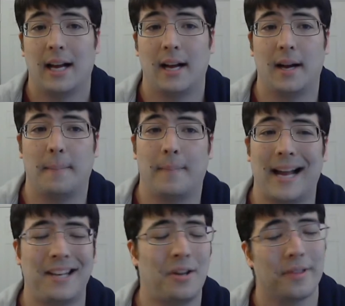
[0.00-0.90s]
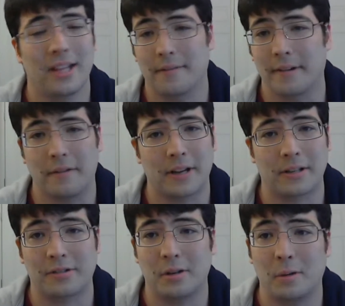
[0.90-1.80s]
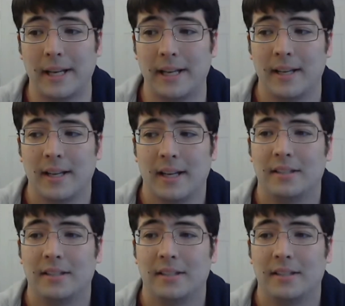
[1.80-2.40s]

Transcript: I don't think the viral factor is going to win.